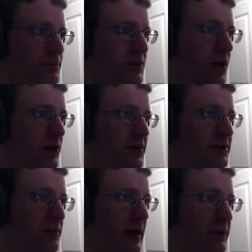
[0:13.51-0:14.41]
Oh, this is the
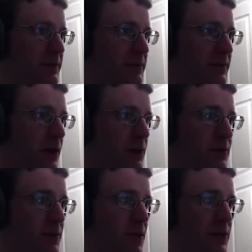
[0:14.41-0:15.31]
map we've done. Oh,
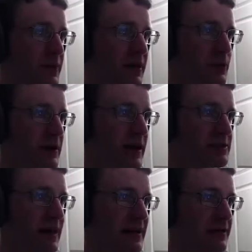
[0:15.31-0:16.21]
oh, okay. The red guys are
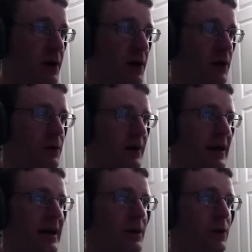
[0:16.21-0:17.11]
back. At oh,
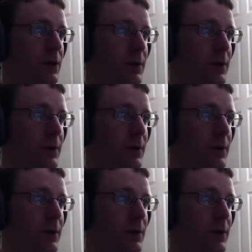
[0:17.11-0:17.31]
ow!